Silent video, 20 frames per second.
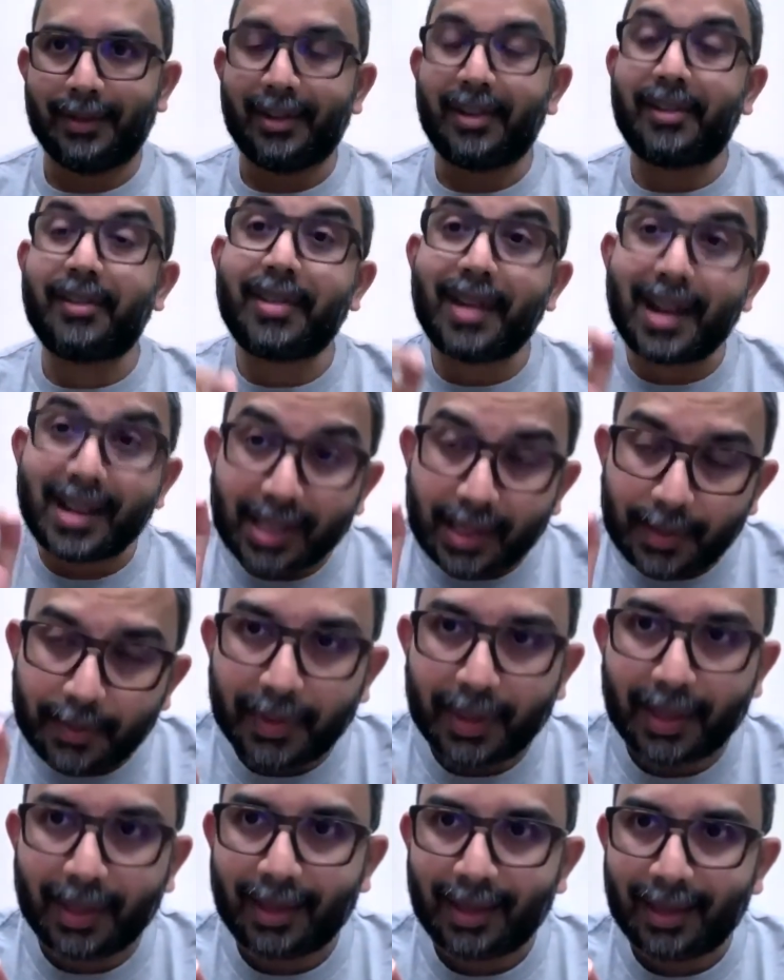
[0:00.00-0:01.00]
Trust
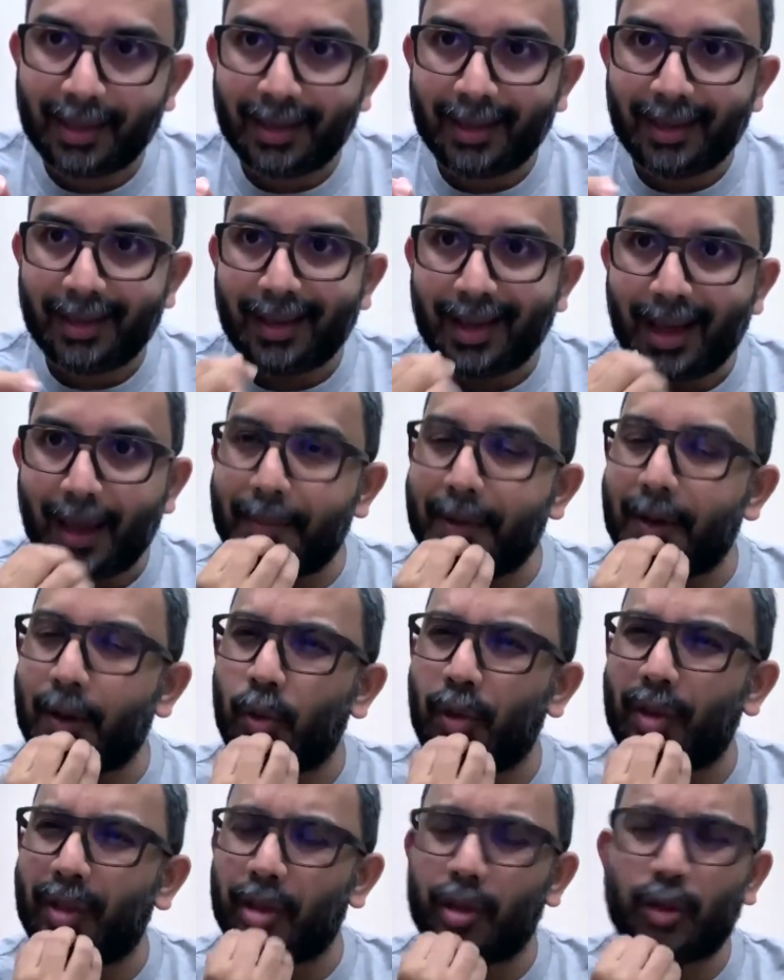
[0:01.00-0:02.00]
me, I've been
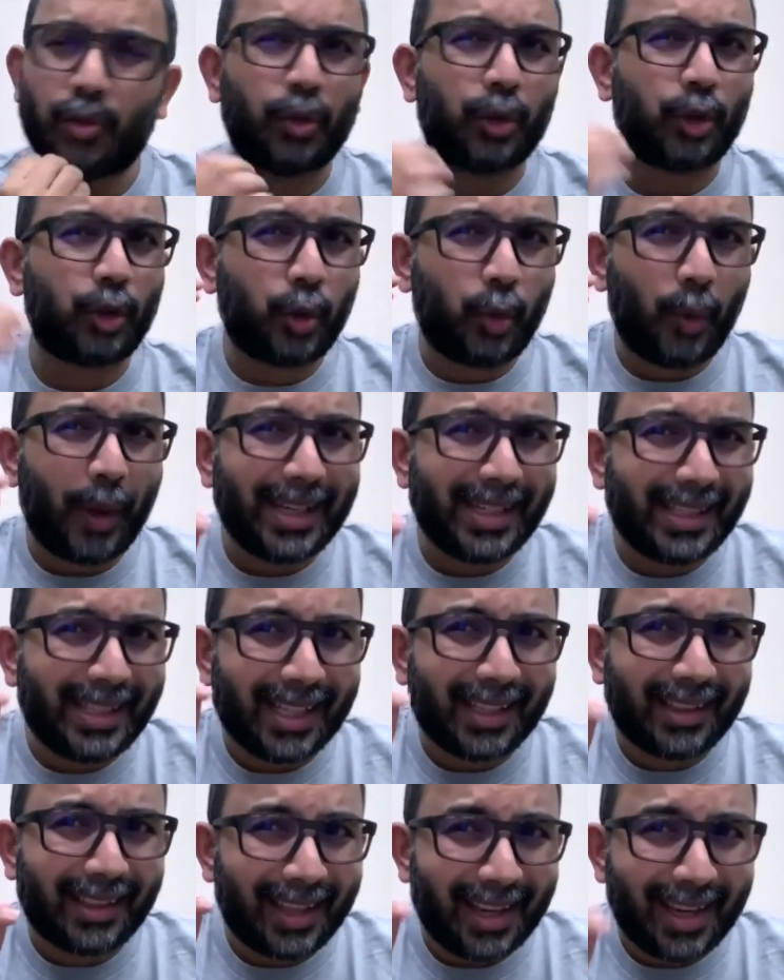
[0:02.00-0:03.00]
doing this for
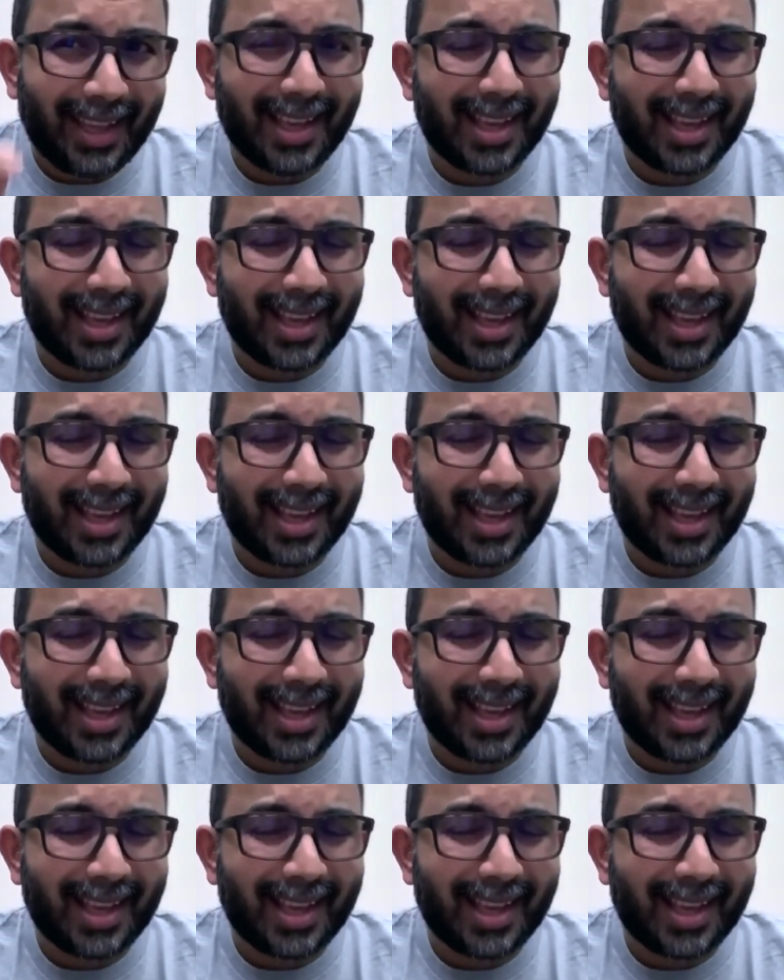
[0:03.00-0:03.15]
23